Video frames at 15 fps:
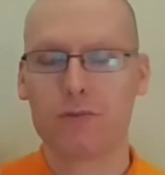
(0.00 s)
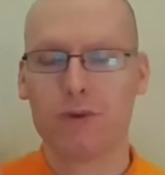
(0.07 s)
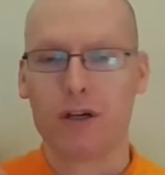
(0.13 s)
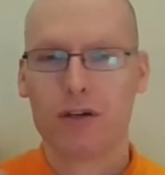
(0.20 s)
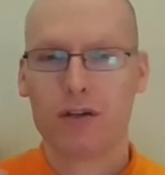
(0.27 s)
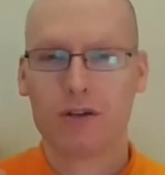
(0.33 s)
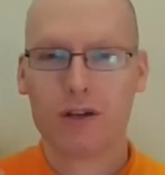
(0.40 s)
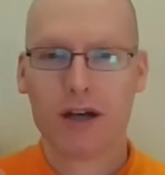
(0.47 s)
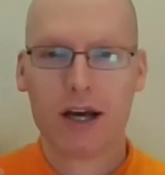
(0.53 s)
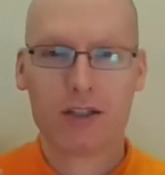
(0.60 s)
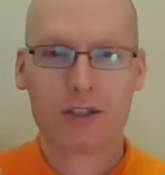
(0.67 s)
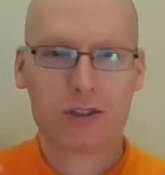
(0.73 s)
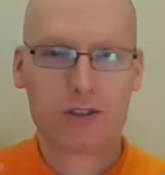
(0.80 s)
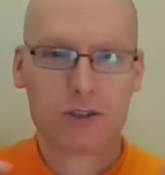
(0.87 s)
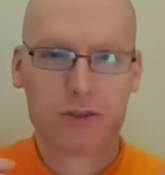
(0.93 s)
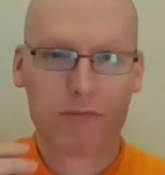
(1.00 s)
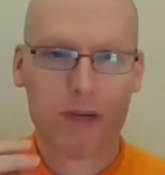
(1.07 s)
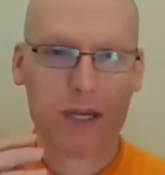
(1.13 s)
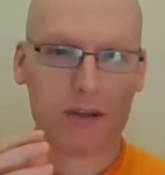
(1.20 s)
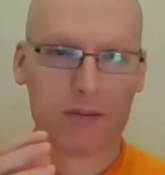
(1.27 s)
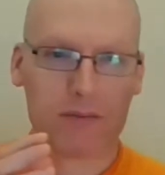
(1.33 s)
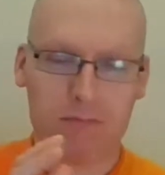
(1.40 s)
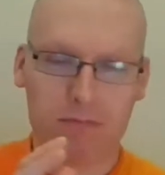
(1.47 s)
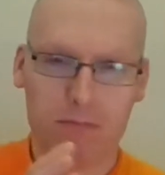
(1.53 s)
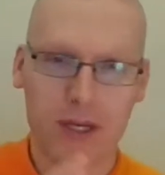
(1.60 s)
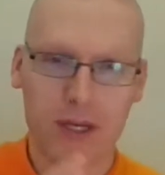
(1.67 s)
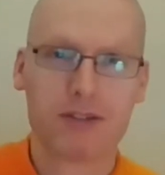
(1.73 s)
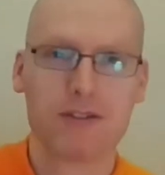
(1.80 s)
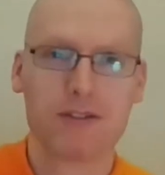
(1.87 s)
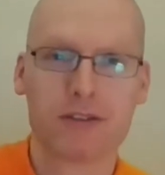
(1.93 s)
But I should make
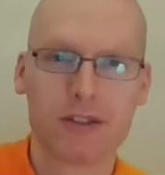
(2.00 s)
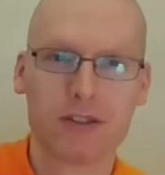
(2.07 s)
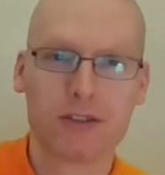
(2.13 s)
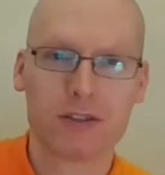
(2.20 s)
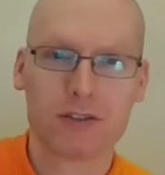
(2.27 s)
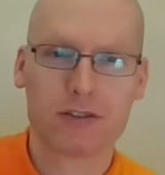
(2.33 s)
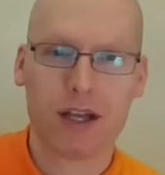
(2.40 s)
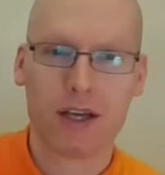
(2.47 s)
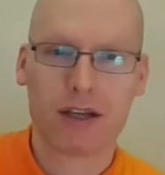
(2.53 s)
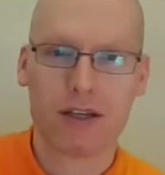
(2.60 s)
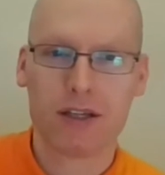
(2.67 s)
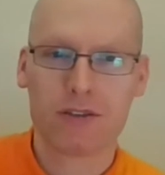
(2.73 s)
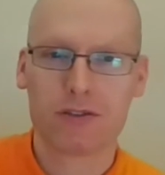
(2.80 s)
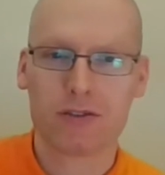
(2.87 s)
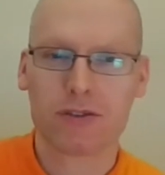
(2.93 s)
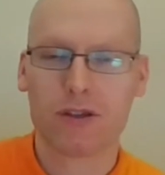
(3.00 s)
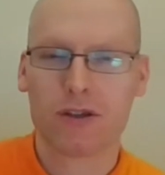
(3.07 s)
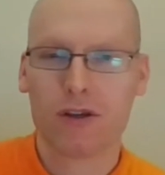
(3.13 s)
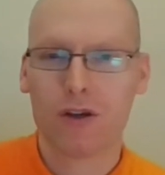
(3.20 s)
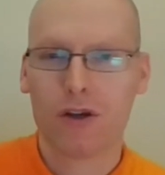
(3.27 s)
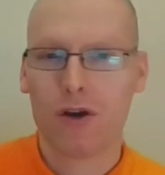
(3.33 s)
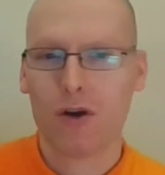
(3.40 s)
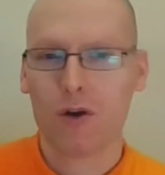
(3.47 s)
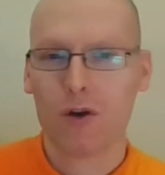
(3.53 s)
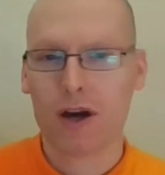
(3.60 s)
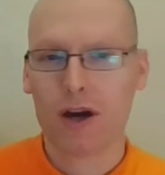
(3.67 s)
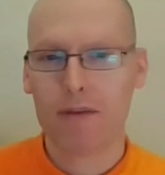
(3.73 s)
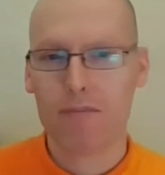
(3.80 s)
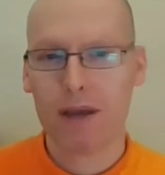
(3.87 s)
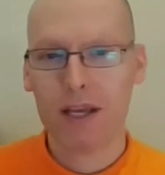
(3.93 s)
better decisions like this or
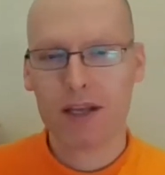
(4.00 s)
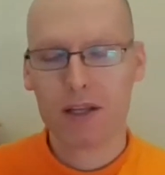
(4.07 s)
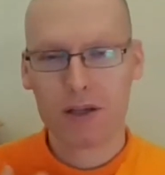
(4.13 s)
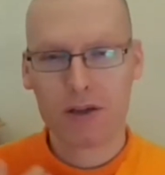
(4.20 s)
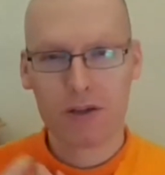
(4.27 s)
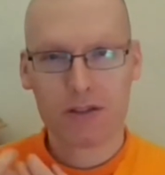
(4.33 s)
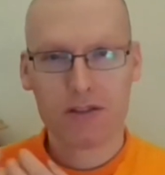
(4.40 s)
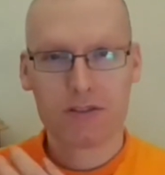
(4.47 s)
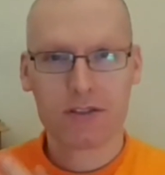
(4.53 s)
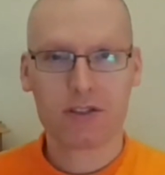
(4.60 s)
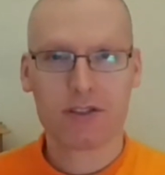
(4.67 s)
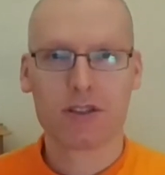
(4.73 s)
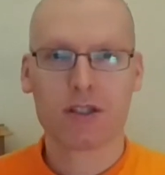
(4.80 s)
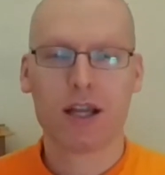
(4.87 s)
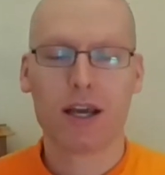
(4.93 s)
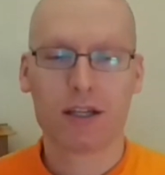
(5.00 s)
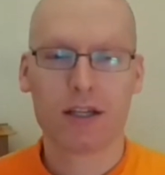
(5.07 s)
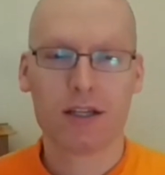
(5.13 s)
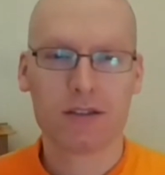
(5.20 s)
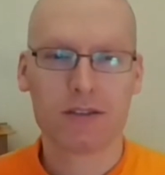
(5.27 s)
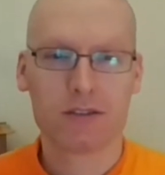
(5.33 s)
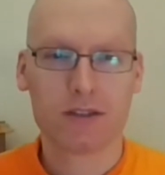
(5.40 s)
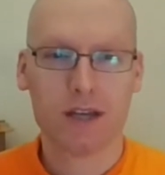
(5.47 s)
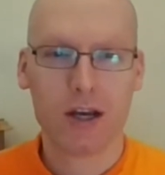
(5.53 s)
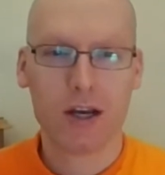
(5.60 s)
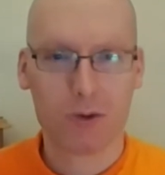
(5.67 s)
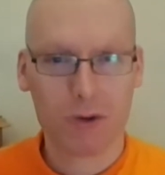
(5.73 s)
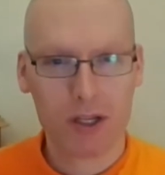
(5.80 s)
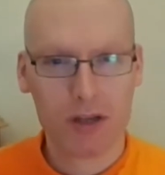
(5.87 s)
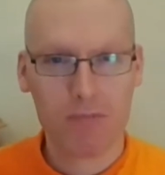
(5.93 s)
i made a good decision like this i
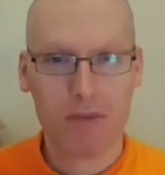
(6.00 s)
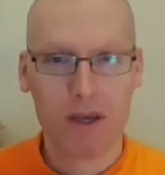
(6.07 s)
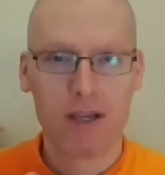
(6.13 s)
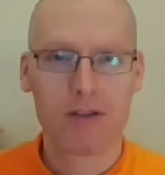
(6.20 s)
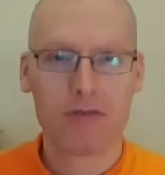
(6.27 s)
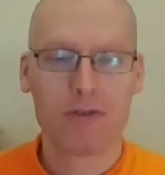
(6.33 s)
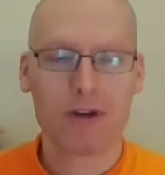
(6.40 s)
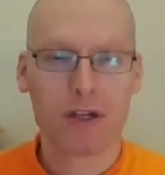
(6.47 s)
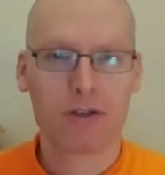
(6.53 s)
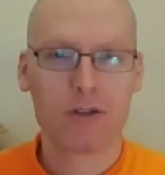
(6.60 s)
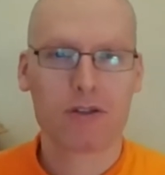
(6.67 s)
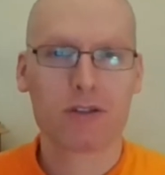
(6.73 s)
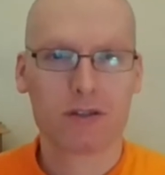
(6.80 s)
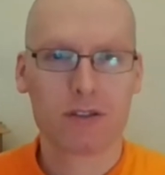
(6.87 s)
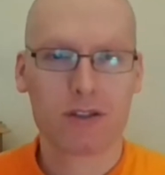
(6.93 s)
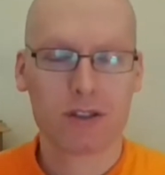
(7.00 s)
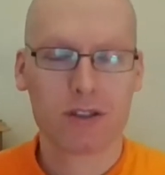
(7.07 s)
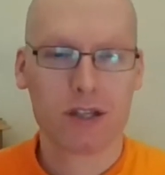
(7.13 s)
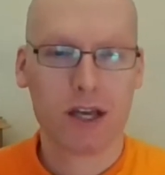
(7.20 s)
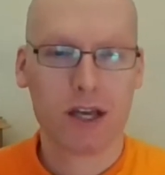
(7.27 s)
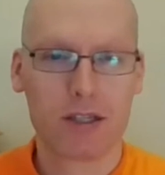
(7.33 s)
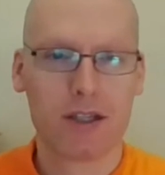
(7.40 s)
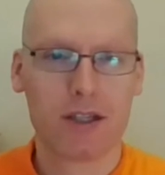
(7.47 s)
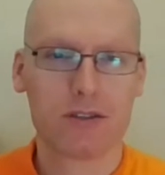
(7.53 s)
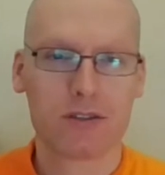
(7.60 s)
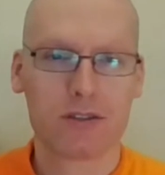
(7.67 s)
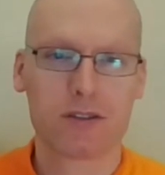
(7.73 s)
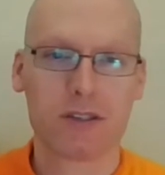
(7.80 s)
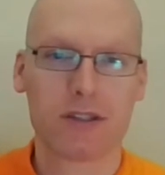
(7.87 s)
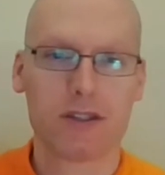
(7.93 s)
already made a very good decision
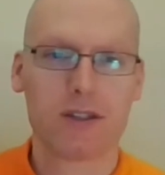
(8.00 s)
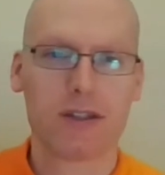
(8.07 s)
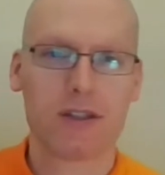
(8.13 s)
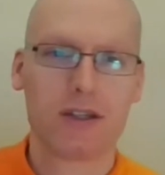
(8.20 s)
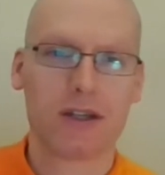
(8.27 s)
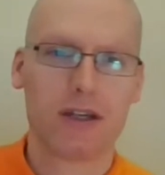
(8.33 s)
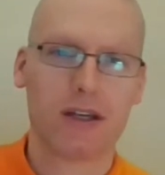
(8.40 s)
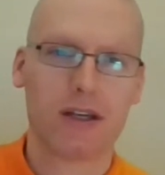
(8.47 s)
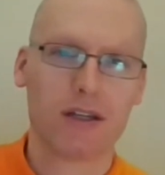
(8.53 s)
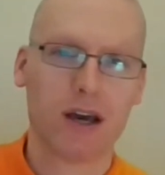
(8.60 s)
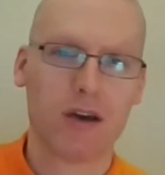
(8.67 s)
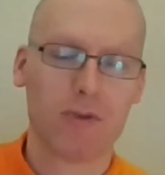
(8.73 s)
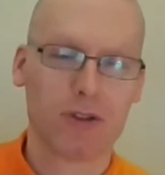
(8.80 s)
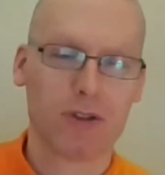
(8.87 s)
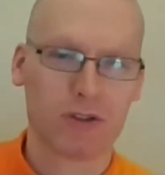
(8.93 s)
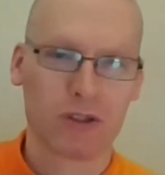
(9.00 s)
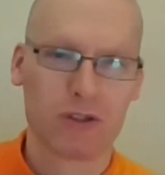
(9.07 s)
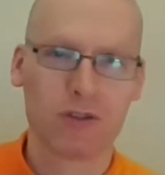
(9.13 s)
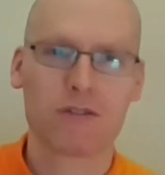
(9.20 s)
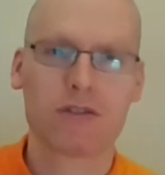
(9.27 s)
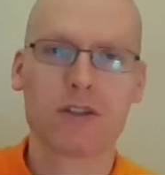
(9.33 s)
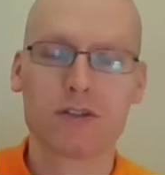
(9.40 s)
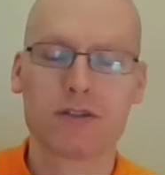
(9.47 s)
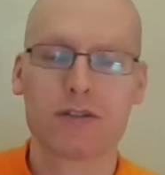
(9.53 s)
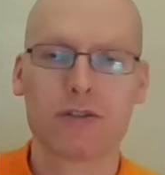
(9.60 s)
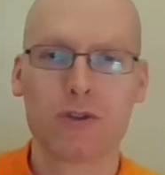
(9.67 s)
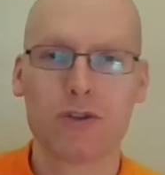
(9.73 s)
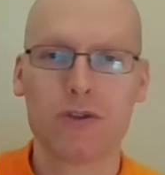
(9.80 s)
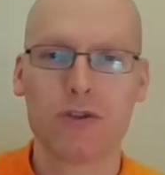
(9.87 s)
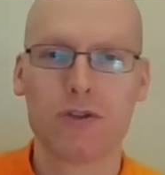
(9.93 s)
this and that was a good thing to
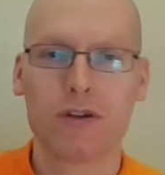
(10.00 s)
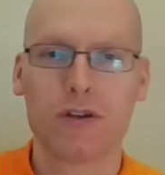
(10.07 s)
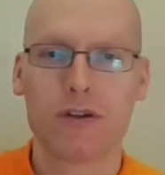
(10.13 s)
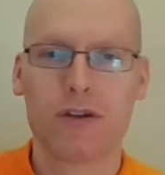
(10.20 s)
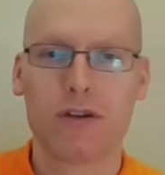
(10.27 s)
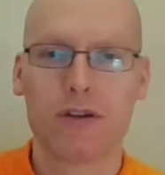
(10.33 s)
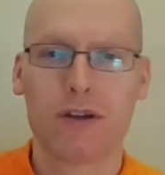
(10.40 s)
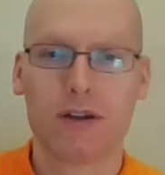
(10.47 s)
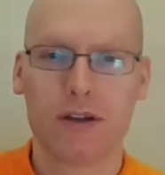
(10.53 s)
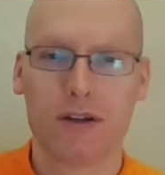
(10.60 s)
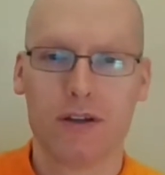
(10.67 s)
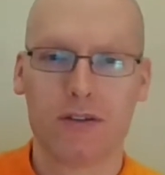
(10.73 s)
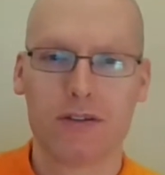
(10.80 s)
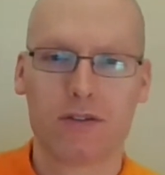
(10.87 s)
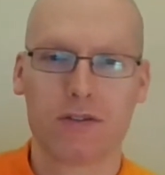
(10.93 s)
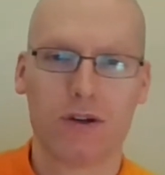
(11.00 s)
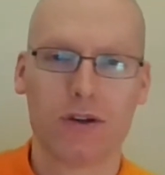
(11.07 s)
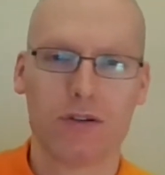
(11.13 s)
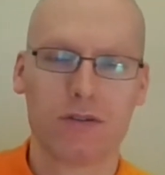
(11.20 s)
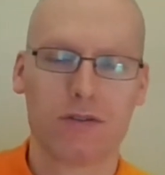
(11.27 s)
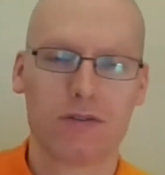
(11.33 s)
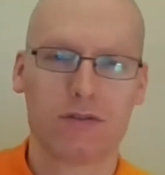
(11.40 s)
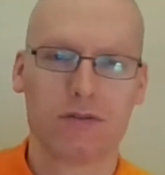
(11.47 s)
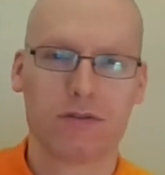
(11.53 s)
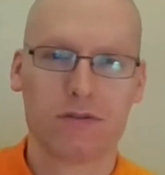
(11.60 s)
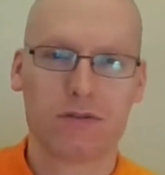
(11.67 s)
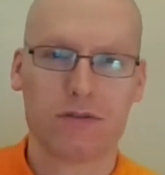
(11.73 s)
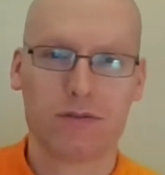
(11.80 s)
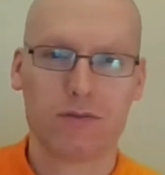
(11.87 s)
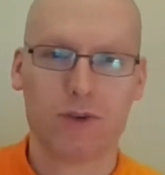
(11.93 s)
do uh, so
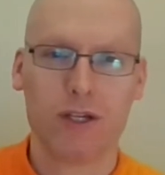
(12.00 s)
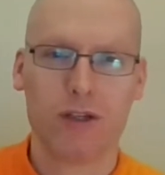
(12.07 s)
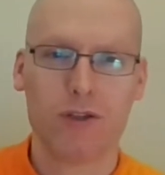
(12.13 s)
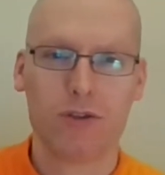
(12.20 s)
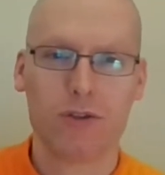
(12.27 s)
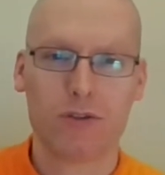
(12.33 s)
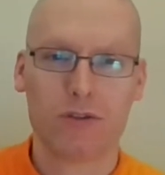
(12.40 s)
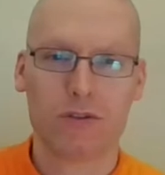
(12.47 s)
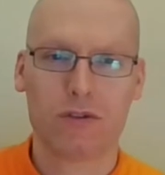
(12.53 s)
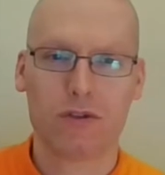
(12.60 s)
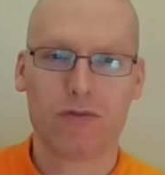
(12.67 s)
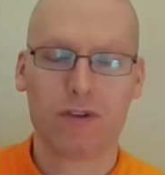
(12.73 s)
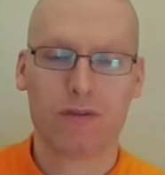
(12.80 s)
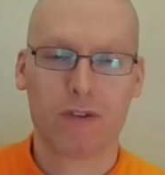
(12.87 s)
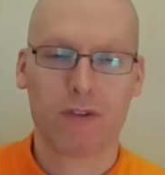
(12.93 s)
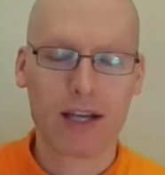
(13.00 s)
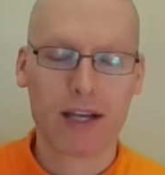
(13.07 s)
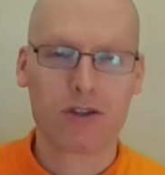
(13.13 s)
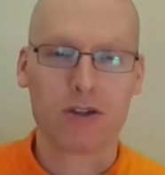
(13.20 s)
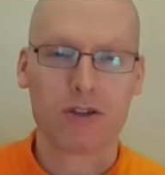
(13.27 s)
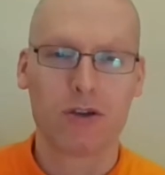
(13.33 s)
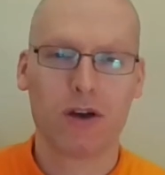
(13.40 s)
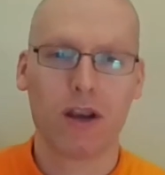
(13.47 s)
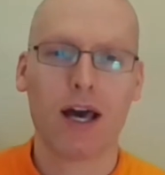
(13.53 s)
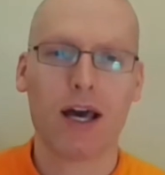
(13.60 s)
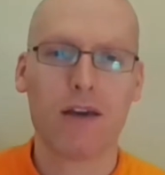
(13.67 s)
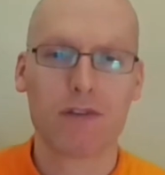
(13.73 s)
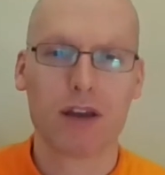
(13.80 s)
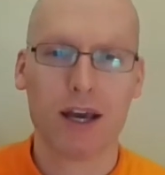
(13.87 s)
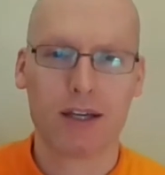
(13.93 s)
when you reflect on your
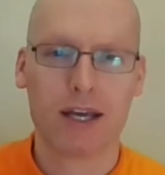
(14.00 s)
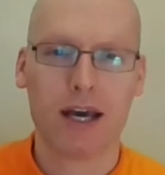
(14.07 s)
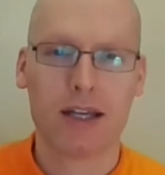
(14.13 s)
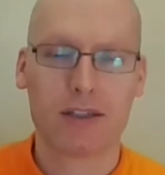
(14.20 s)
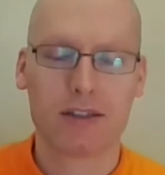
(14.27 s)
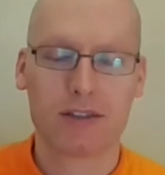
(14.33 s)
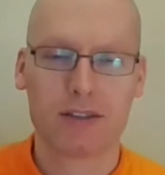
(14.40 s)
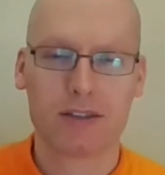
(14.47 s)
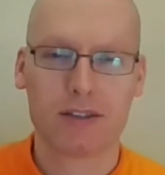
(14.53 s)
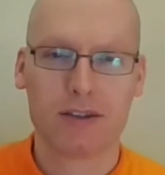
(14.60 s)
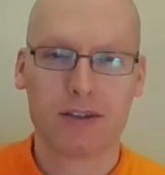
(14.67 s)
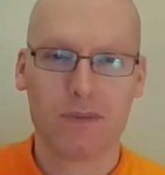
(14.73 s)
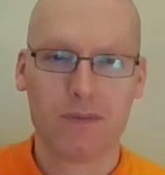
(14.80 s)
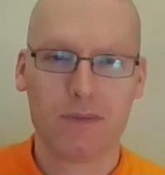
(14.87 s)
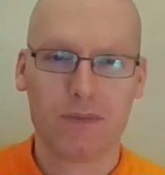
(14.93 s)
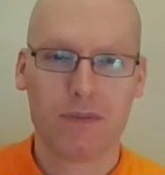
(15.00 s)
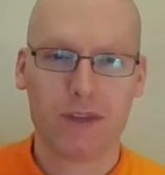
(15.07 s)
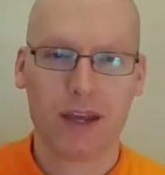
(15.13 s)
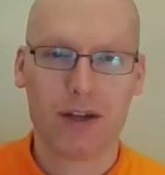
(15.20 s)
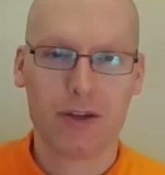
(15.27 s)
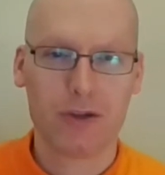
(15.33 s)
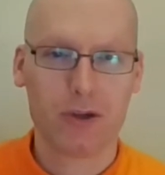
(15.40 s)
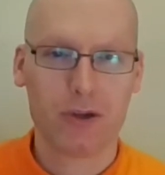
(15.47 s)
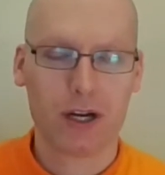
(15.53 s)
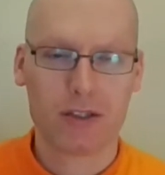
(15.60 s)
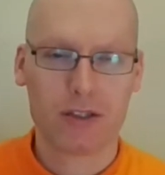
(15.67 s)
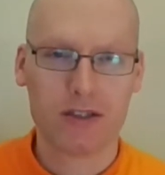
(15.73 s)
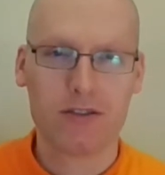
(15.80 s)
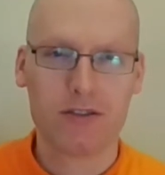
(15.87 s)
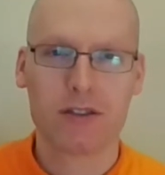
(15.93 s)
life like that then you are
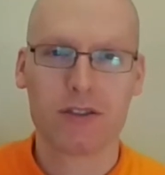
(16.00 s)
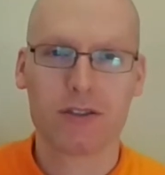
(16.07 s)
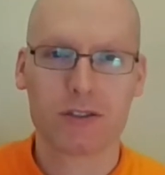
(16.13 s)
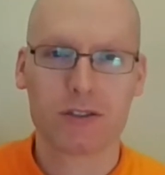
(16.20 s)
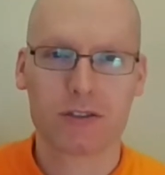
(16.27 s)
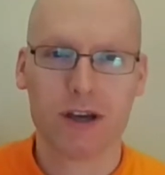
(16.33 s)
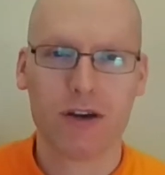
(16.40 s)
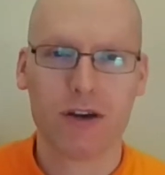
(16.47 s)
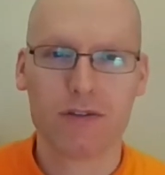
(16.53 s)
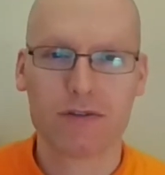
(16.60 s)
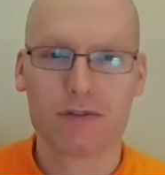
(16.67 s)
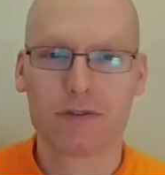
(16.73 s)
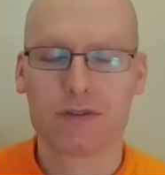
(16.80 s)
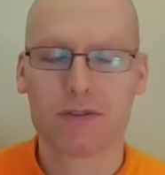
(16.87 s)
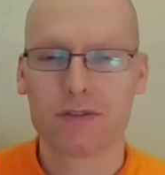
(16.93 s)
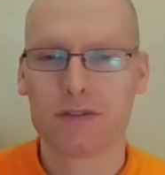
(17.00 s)
teaching yourself